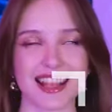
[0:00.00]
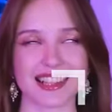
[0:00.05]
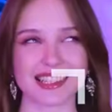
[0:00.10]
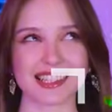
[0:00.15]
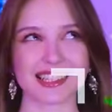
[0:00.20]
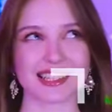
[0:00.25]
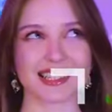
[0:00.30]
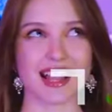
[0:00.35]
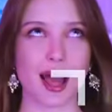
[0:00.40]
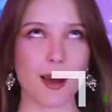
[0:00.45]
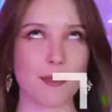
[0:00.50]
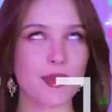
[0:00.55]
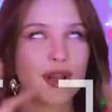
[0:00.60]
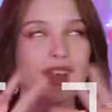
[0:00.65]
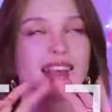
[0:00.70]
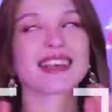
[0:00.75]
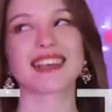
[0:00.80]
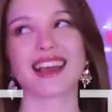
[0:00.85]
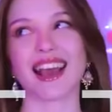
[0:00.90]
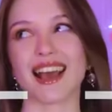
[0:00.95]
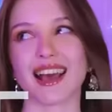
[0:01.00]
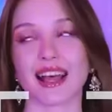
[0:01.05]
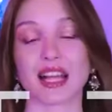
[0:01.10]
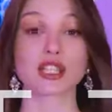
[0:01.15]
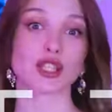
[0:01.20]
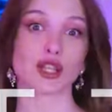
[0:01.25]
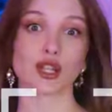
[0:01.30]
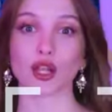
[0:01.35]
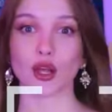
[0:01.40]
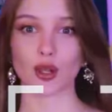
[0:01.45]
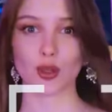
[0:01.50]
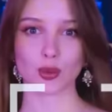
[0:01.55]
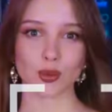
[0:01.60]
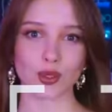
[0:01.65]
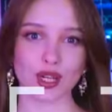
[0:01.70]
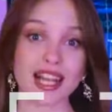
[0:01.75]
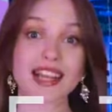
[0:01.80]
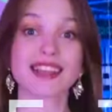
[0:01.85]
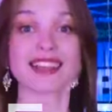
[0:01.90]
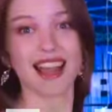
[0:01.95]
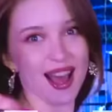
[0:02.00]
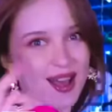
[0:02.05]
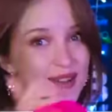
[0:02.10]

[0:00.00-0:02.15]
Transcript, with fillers: a DJ 24 hours a day.